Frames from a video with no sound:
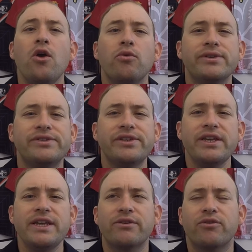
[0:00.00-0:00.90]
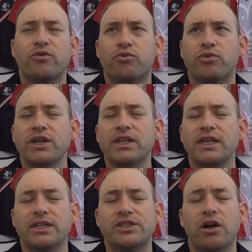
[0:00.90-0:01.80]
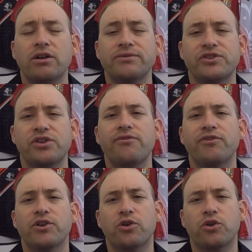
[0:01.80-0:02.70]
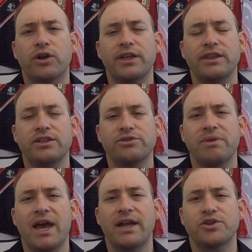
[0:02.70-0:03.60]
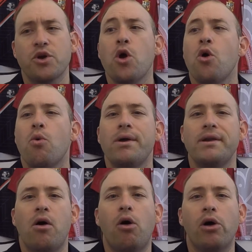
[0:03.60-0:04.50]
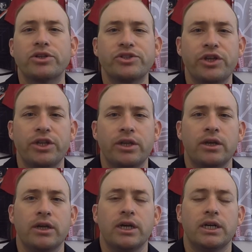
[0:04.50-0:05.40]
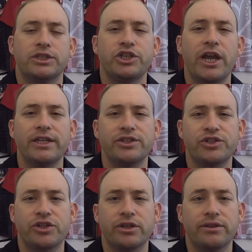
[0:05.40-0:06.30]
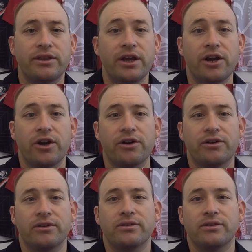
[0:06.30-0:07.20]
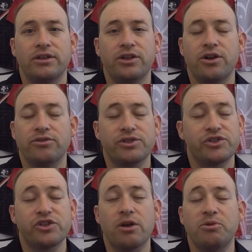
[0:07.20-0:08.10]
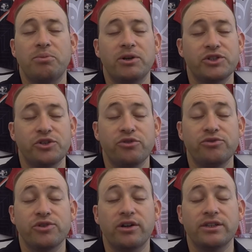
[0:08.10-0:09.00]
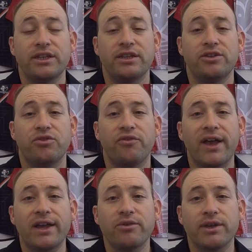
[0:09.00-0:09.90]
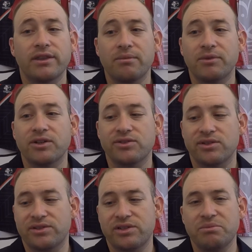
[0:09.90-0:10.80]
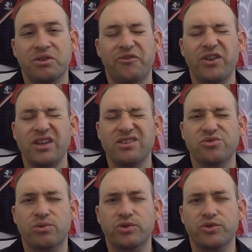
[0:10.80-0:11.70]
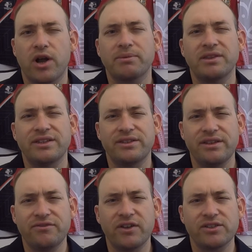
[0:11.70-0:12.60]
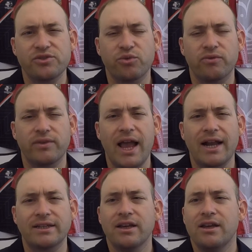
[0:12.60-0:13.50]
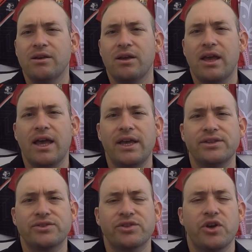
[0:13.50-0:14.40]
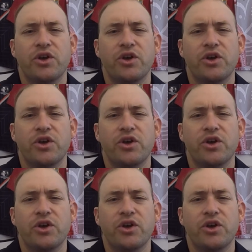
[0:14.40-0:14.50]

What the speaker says: we see really a ton of stuff occur in this match when Austin changed their, just subbed a bunch of dudes on and needed to evaluate them because it seemed the fitness sort of dropped and the defense sort of lacked as